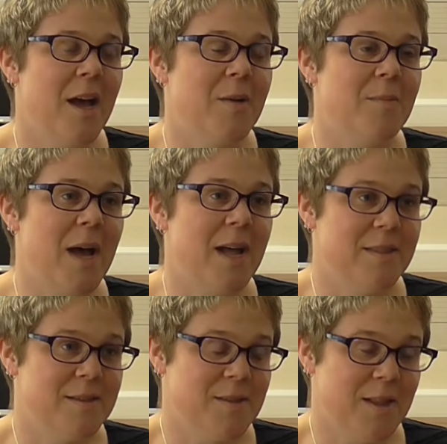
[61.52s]

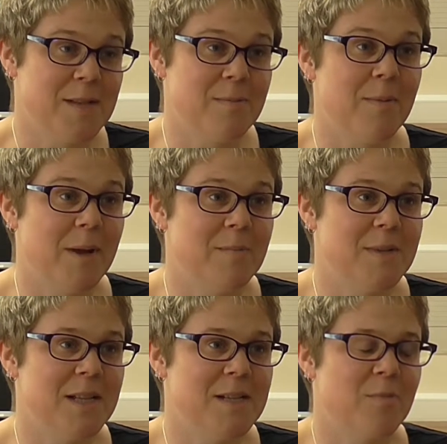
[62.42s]
And so that's where we come
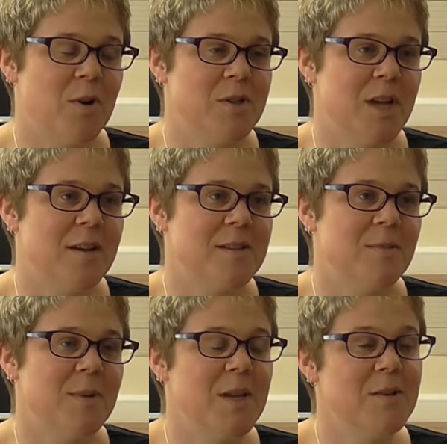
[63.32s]
to this project.
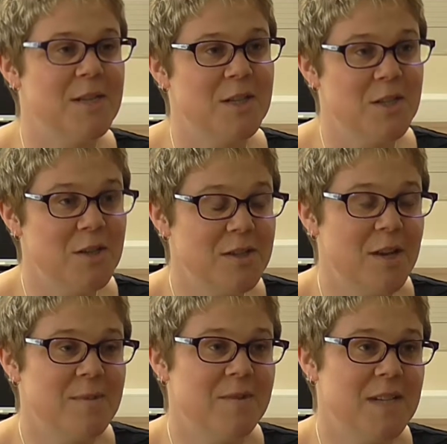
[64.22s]
So we're using two
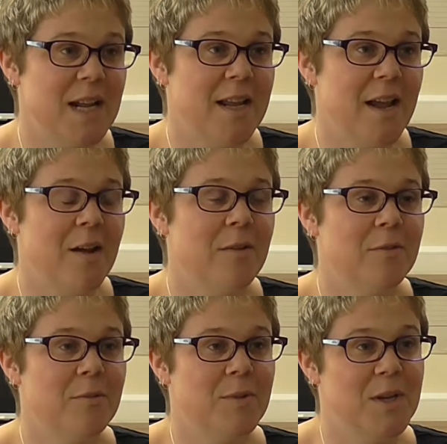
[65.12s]
types of
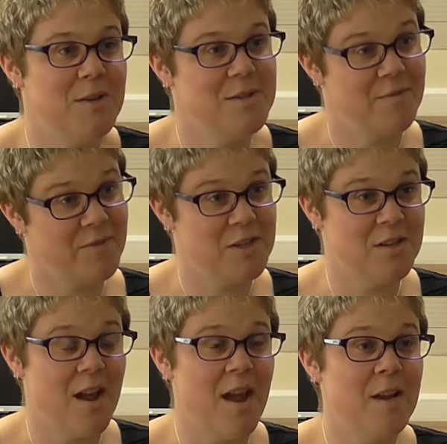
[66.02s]
telehealth. We're using
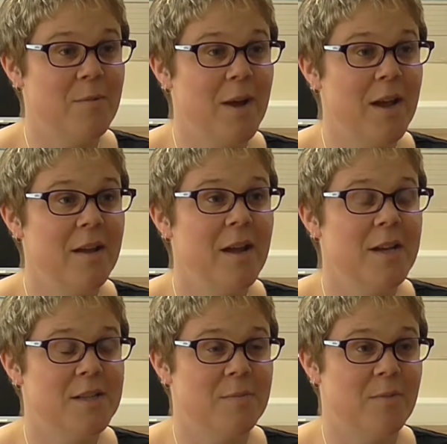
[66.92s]
Vision Anywhere
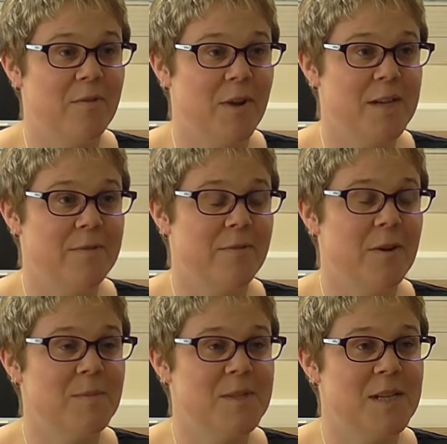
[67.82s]
to provide
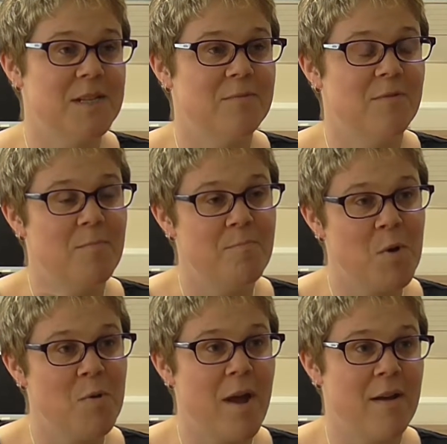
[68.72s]
pharmacists
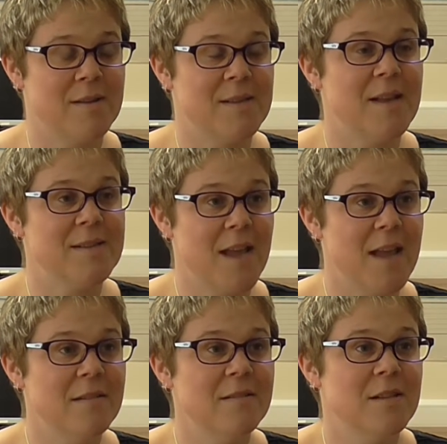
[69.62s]
remote access
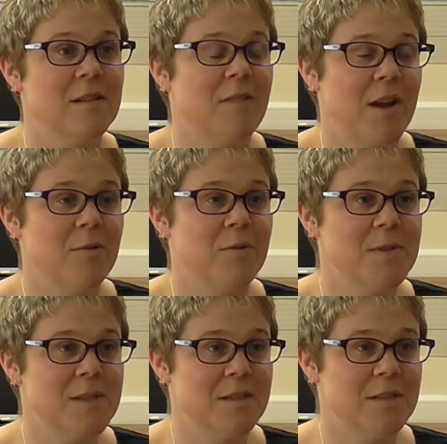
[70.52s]
into the
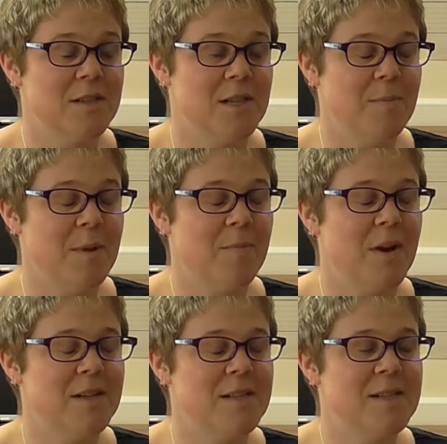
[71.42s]
records, into the GP
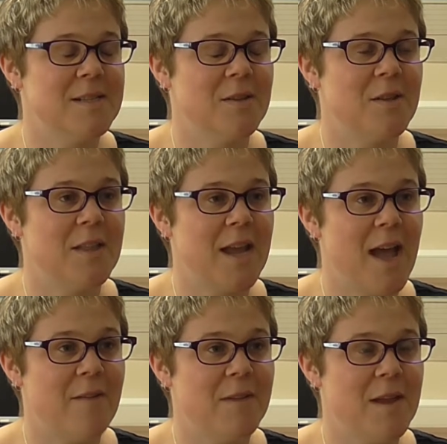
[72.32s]
practice, so that they
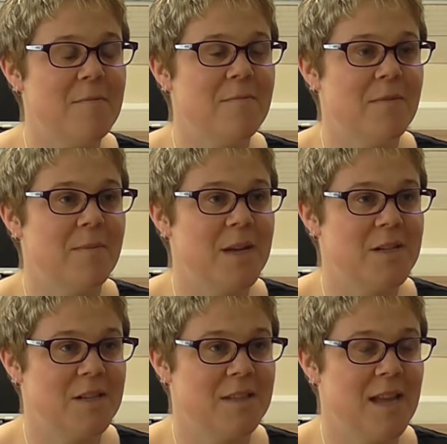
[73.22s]
have the
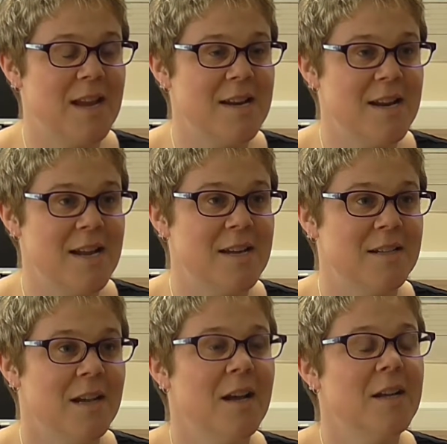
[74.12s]
information they
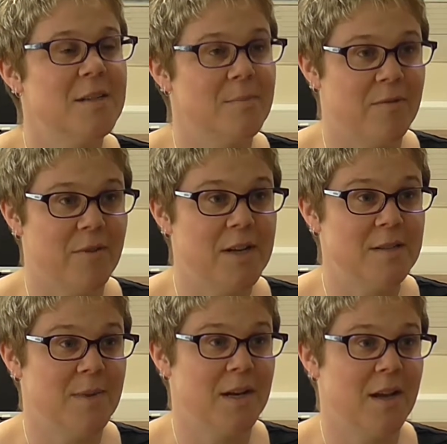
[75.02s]
need to provide
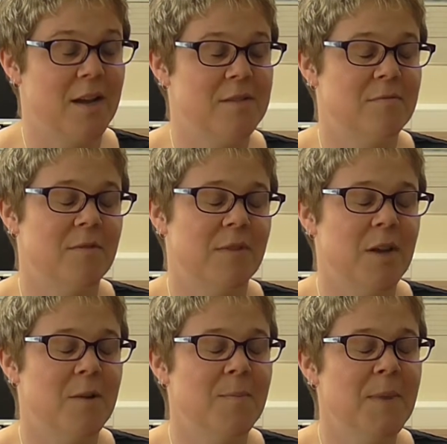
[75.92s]
a medication
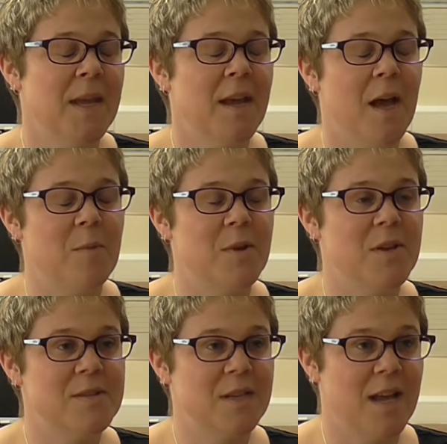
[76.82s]
review. And
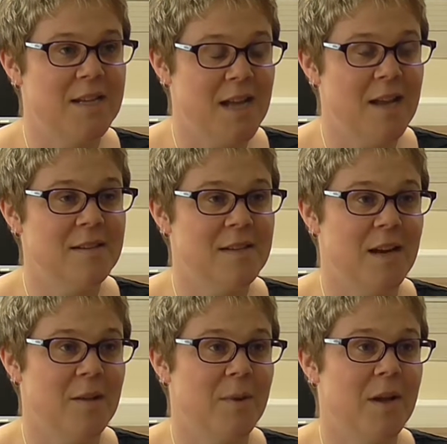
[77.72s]
we're using Attend
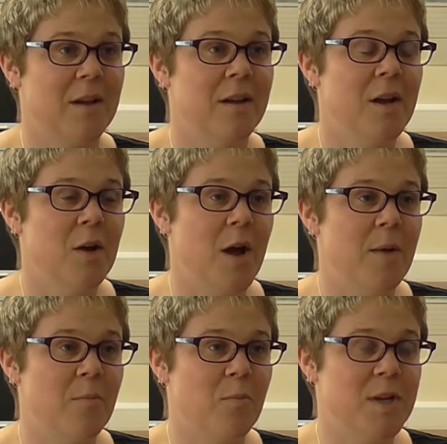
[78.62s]
Anywhere,
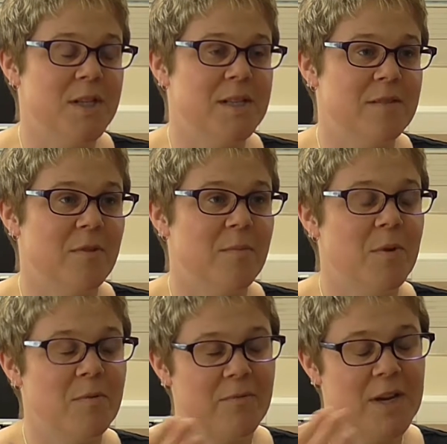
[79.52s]
which is a
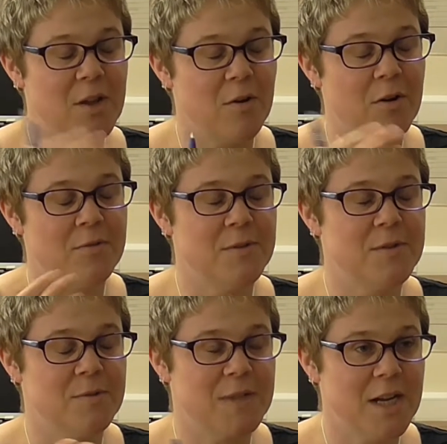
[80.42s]
remote video
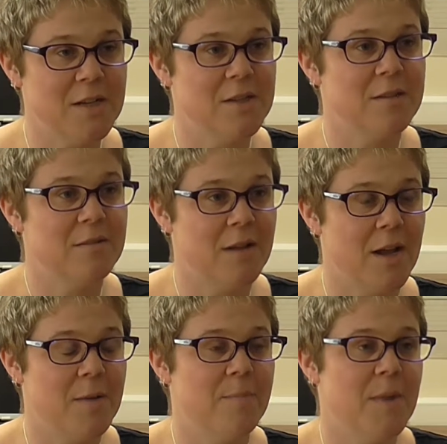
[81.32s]
consultation
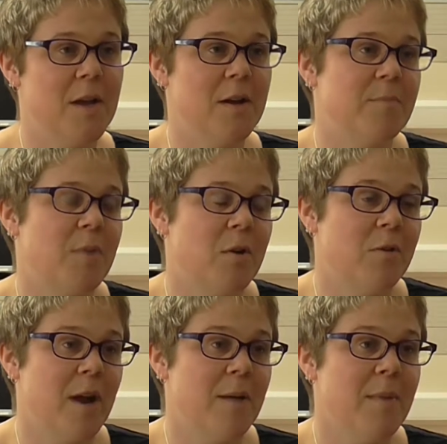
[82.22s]

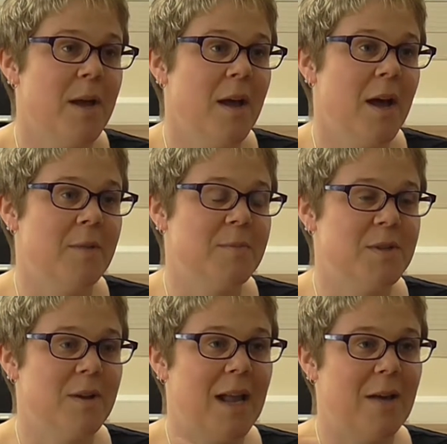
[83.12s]
program
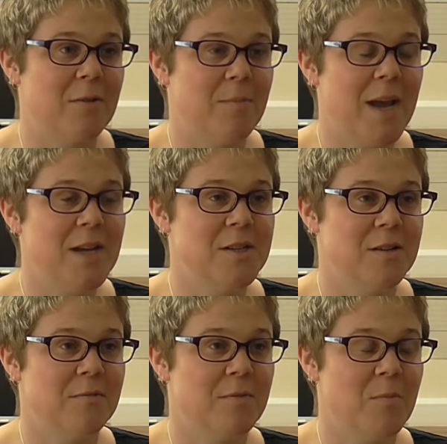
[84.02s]
to allow the
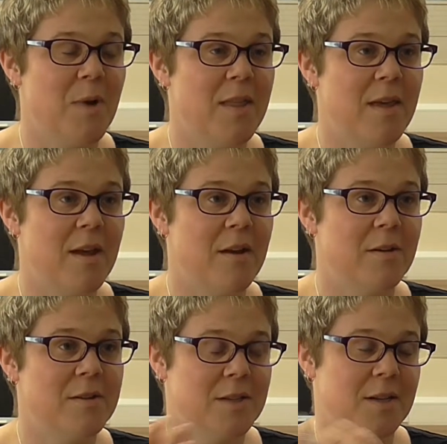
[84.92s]
patient from where they
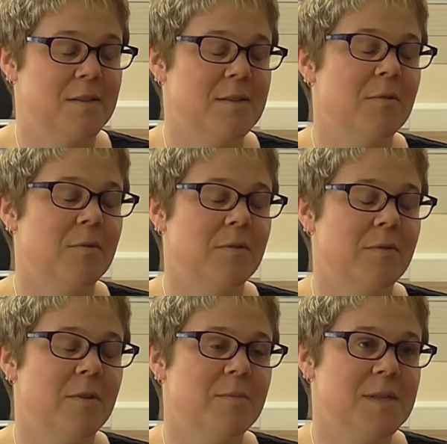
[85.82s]
are to consult with
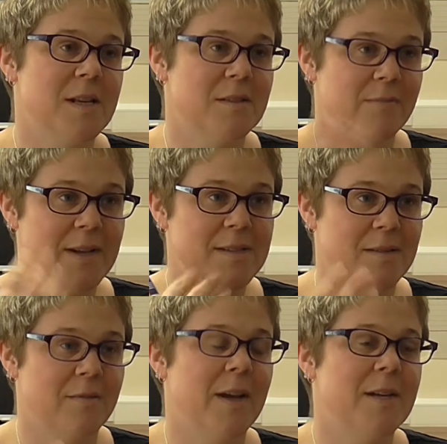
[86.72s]
the pharmacist
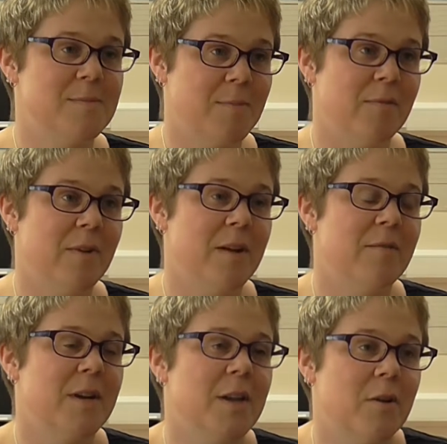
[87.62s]
face-to-face, but by
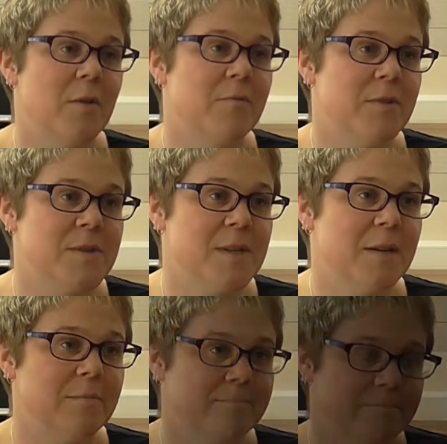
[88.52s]
video conferencing.